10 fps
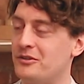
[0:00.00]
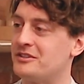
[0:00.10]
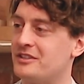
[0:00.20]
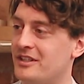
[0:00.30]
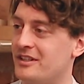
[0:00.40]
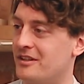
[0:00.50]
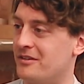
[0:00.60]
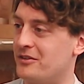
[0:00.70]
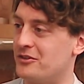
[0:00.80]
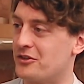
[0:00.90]
you see
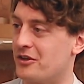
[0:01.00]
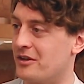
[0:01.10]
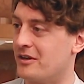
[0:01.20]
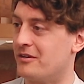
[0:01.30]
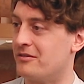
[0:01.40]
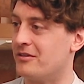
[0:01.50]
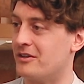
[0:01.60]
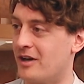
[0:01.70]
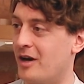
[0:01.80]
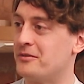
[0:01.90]
the future of
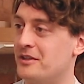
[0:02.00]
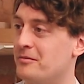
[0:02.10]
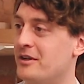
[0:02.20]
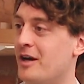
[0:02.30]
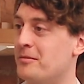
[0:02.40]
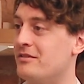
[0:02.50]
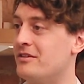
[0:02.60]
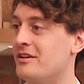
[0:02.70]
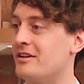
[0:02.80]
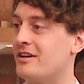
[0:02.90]
adopting
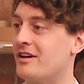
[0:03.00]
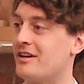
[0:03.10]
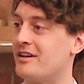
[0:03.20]
BIPV.